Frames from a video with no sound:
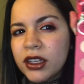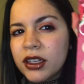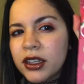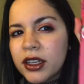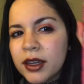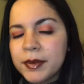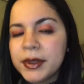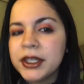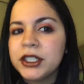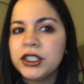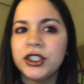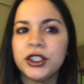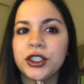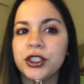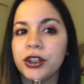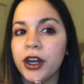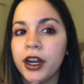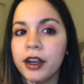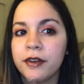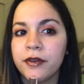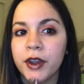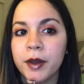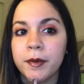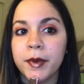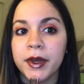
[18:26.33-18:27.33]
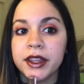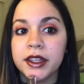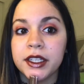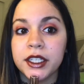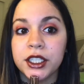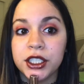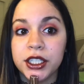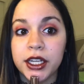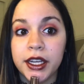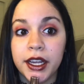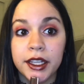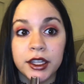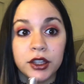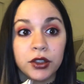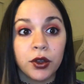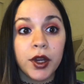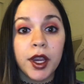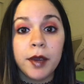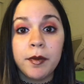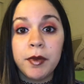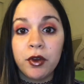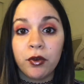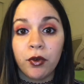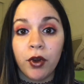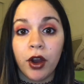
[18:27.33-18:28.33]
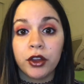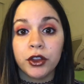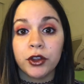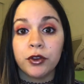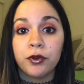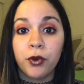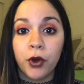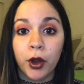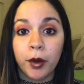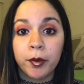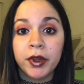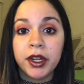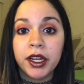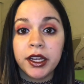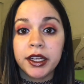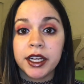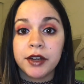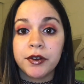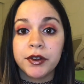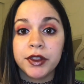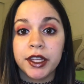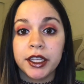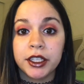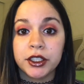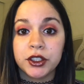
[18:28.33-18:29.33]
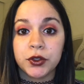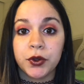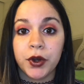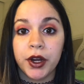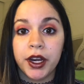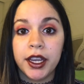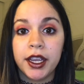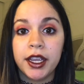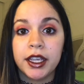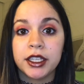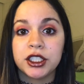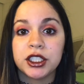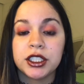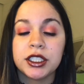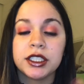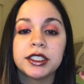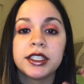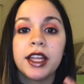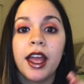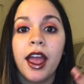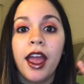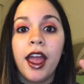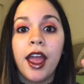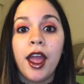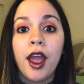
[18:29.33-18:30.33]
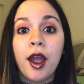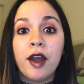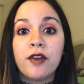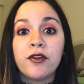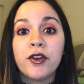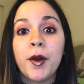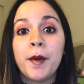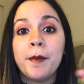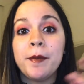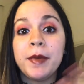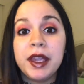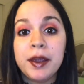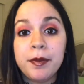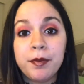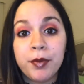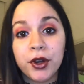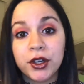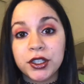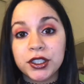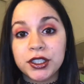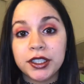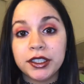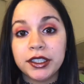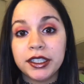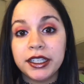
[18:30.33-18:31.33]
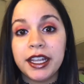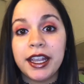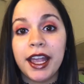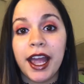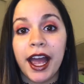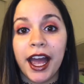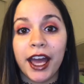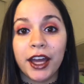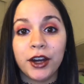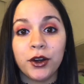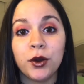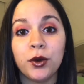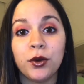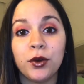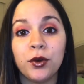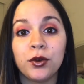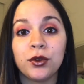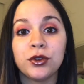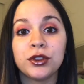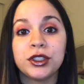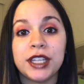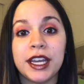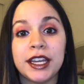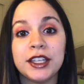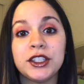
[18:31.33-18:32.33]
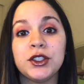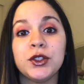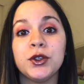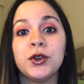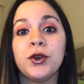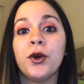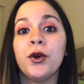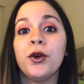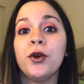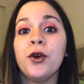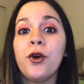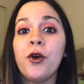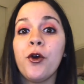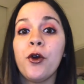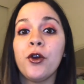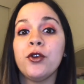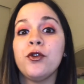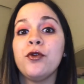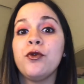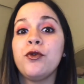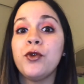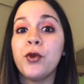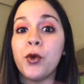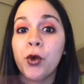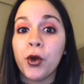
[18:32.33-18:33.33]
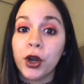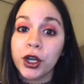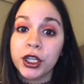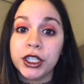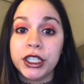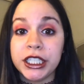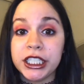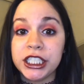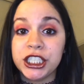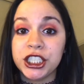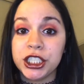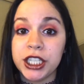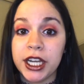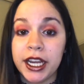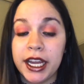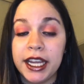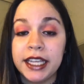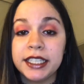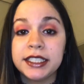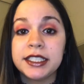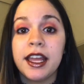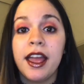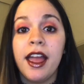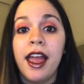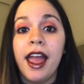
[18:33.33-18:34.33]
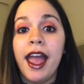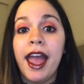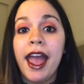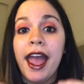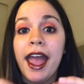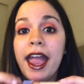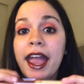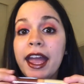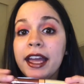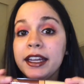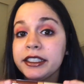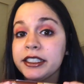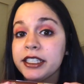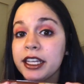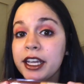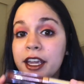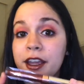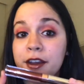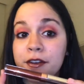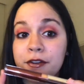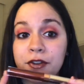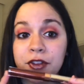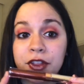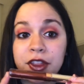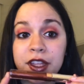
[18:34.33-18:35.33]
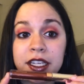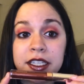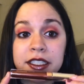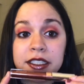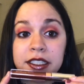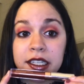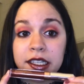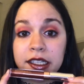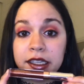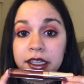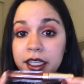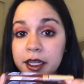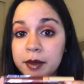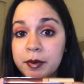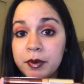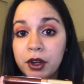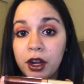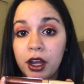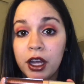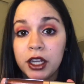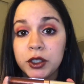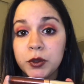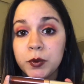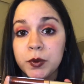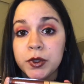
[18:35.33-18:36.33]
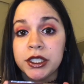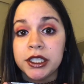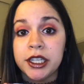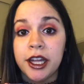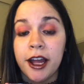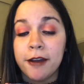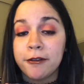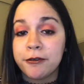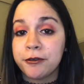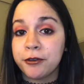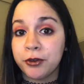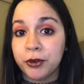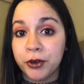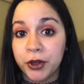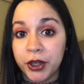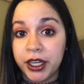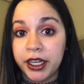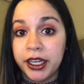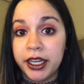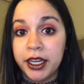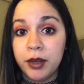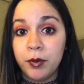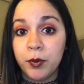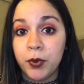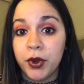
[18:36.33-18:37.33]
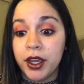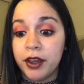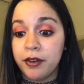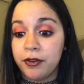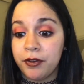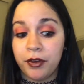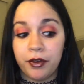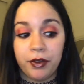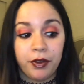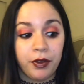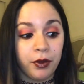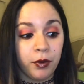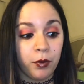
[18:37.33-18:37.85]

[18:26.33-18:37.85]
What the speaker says: I'm not too sure how I feel about this shade. Don't get me wrong, the formula and everything is great. It's just, for me personally, I don't tend to go for these shades. And if this lip gloss was not free with